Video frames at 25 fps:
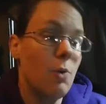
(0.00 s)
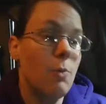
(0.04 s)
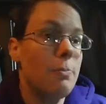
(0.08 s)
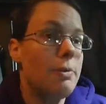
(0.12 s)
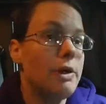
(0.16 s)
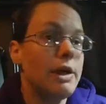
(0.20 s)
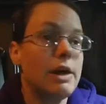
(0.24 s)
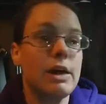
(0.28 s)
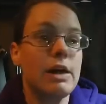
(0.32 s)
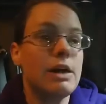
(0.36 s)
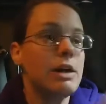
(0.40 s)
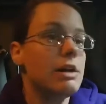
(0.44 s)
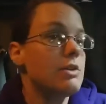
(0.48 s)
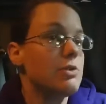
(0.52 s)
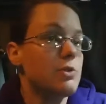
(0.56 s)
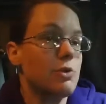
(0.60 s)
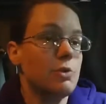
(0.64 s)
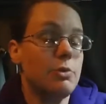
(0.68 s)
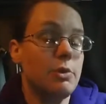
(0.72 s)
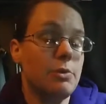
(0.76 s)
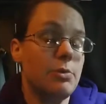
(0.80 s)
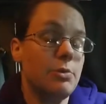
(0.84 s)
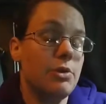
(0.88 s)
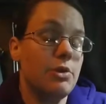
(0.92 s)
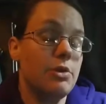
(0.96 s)
because
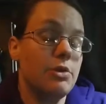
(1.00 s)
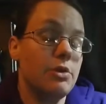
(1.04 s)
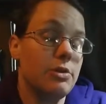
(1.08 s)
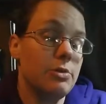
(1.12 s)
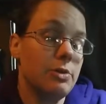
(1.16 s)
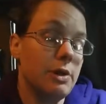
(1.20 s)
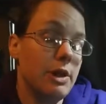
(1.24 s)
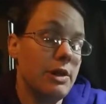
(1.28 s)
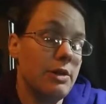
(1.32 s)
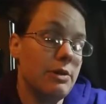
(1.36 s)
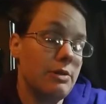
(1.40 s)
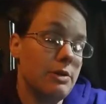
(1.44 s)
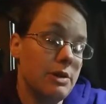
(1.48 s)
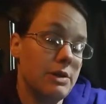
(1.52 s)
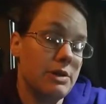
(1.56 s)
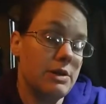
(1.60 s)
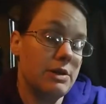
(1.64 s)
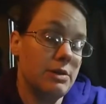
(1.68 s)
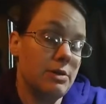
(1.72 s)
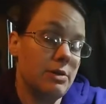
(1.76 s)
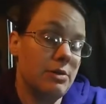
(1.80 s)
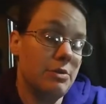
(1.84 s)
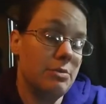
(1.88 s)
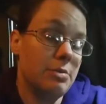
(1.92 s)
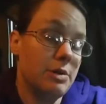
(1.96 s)
remember, Laredo does
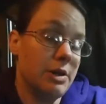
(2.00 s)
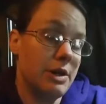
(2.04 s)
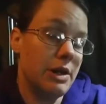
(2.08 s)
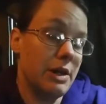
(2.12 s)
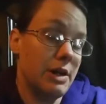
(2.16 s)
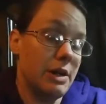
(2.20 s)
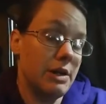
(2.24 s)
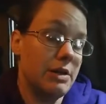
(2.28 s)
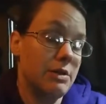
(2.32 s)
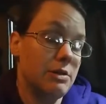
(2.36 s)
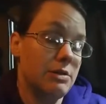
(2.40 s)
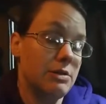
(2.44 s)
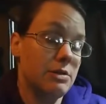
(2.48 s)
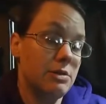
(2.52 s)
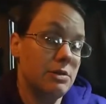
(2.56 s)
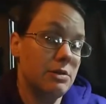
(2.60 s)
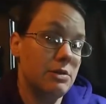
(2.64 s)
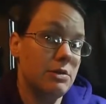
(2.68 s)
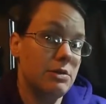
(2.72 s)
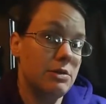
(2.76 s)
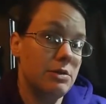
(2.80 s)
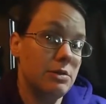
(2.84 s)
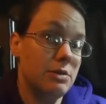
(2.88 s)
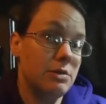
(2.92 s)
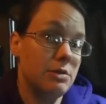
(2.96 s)
their own planning.
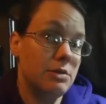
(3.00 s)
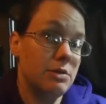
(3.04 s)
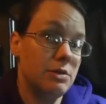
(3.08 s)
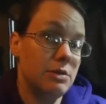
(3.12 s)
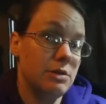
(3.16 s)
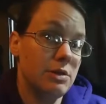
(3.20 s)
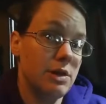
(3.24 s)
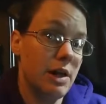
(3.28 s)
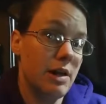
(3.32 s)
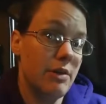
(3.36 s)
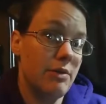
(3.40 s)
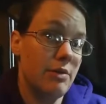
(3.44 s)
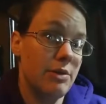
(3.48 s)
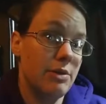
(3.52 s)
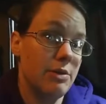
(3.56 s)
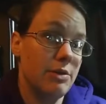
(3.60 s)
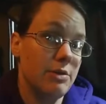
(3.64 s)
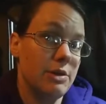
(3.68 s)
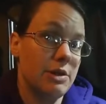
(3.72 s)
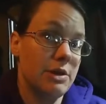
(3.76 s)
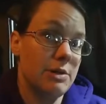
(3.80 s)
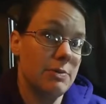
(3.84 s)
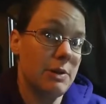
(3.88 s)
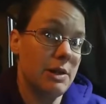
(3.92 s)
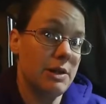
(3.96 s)
They have their own
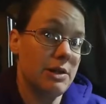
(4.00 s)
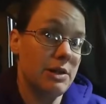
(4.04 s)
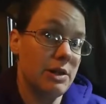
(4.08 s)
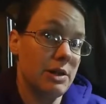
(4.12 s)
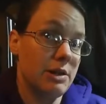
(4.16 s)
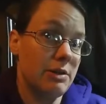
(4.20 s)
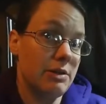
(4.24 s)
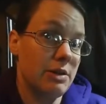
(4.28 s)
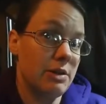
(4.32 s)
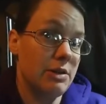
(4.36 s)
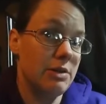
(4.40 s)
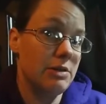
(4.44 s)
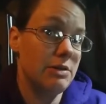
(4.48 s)
dispatch down here.